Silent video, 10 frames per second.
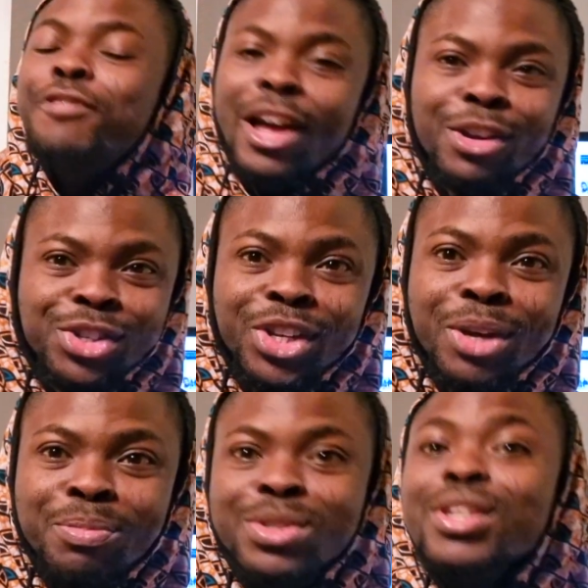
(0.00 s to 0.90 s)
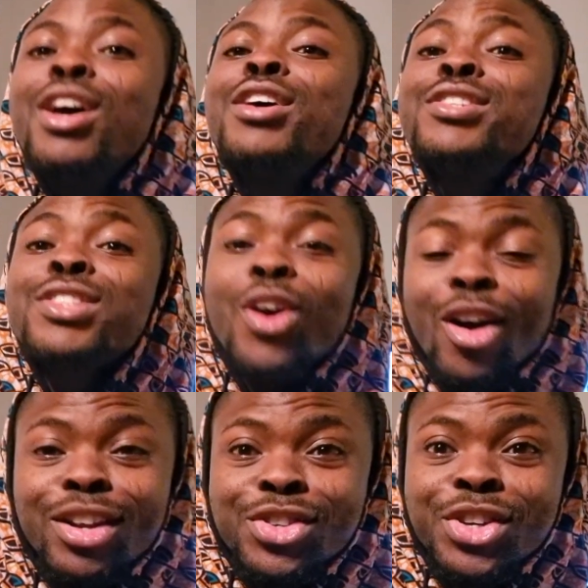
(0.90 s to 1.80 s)
Fellowships,
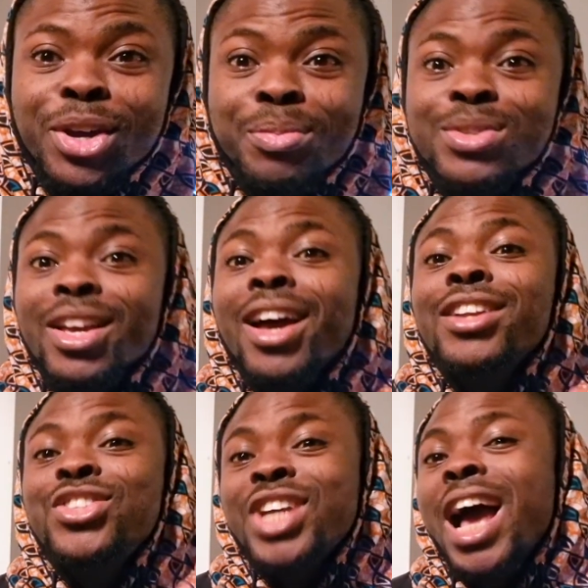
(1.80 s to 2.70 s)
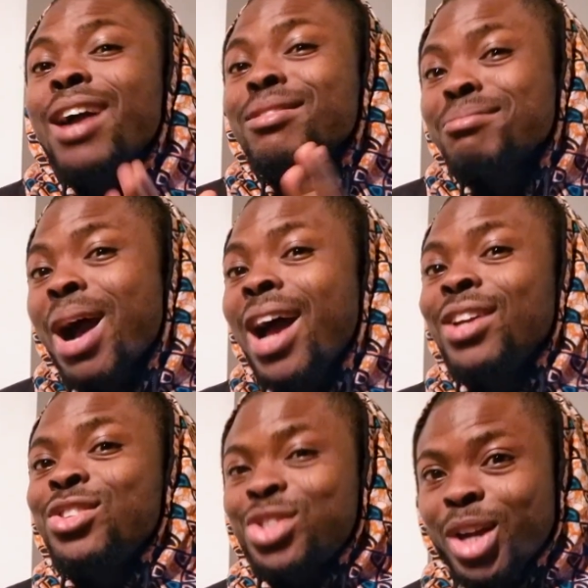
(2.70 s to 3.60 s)
scholarships,
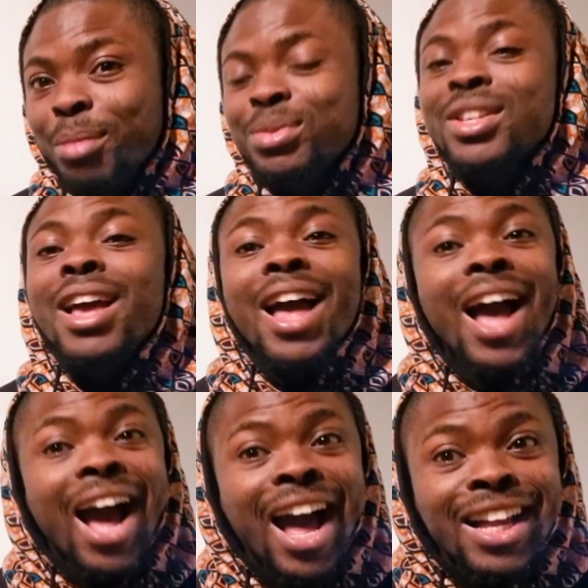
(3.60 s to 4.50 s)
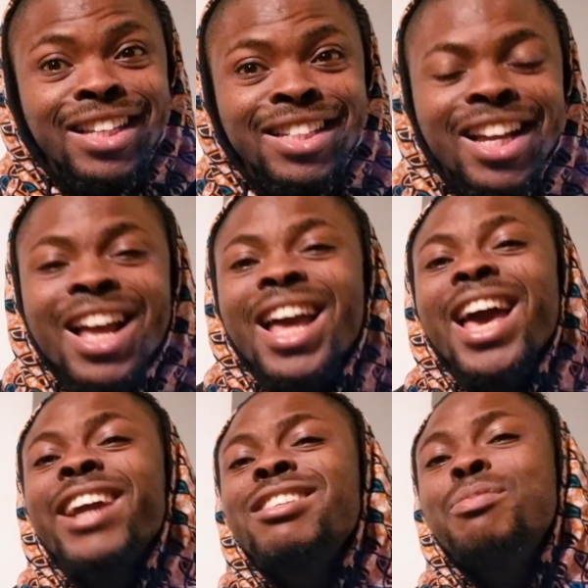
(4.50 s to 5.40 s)
jackpotships, and
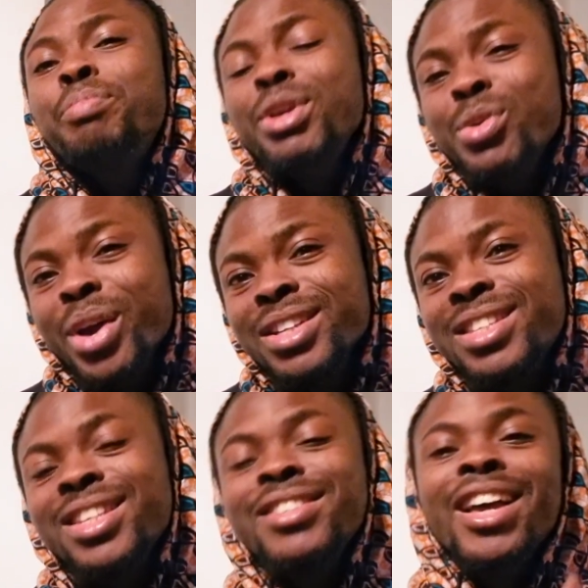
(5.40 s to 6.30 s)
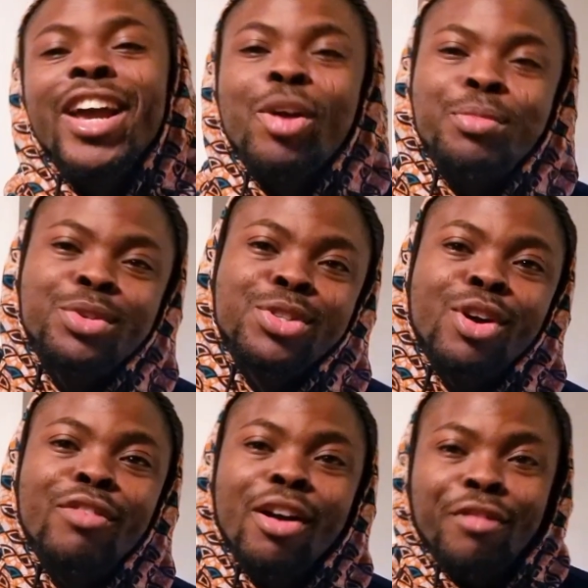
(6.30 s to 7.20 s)
experiences that help you
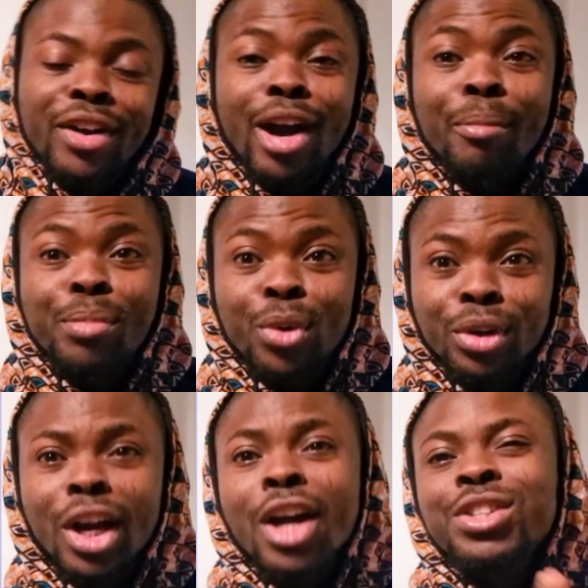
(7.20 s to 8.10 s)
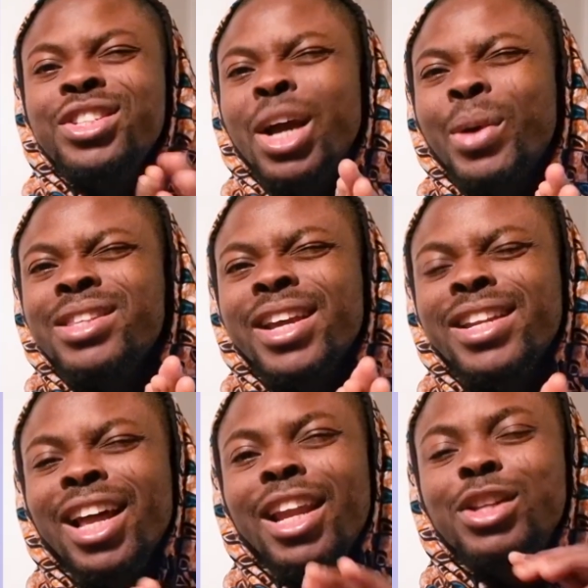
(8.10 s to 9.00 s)
discover Africa abroad. Today, we're
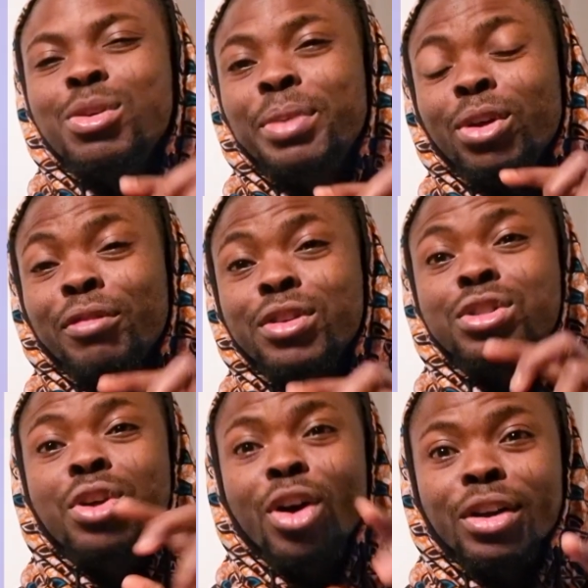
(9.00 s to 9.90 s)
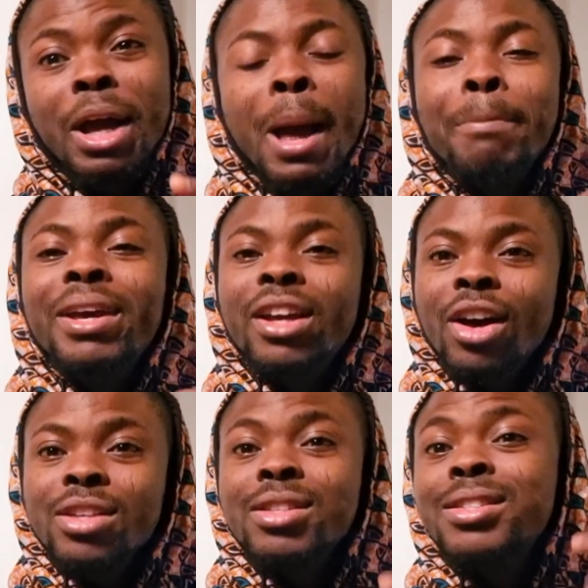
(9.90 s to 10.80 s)
taking a little bit of a turn
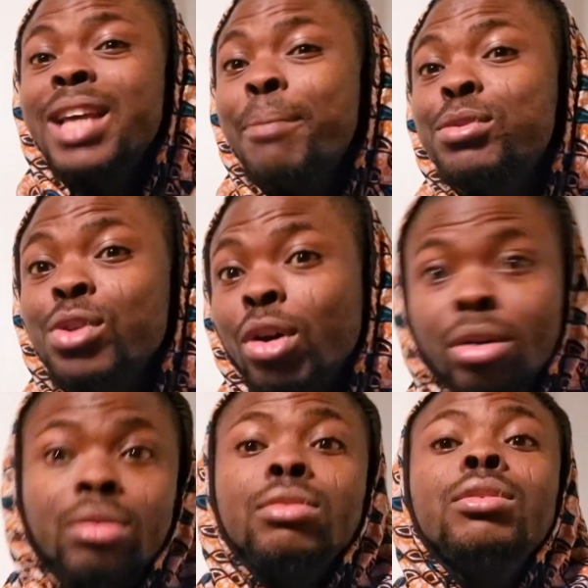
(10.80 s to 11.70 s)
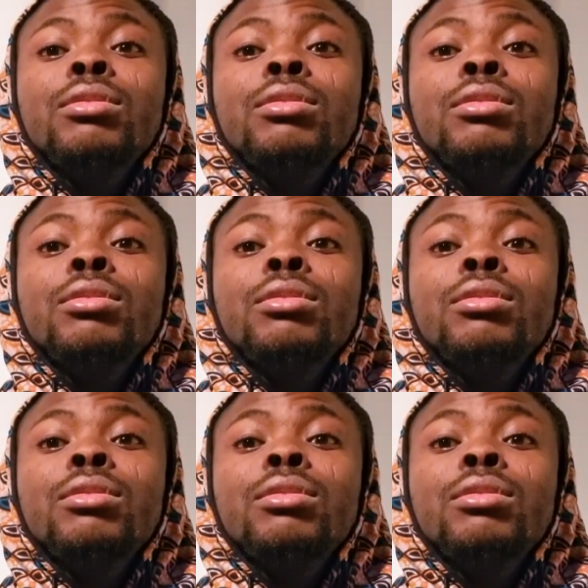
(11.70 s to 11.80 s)
because Samsung,